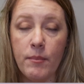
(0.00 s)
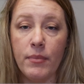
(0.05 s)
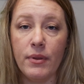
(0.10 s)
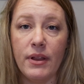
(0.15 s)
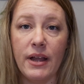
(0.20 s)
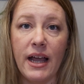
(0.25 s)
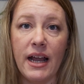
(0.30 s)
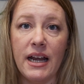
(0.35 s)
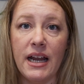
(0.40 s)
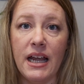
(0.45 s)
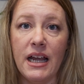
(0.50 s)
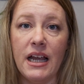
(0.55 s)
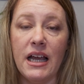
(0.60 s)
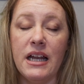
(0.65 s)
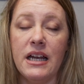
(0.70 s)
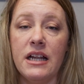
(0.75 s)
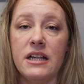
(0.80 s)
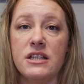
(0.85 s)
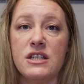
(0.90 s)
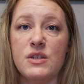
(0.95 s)
planning,
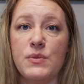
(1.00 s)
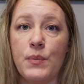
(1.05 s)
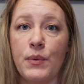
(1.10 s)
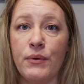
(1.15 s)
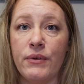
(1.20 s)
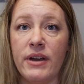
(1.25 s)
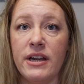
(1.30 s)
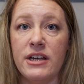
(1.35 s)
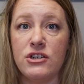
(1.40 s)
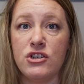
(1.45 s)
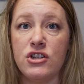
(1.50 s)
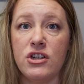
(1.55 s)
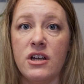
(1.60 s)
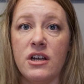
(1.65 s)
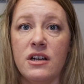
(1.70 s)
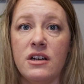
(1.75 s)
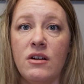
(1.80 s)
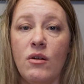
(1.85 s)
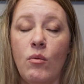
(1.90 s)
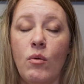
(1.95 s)
and
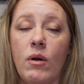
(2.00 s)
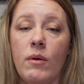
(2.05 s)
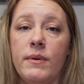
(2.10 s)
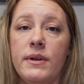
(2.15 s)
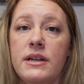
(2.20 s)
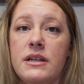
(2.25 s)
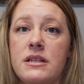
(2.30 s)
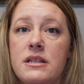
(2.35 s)
inspiration, where we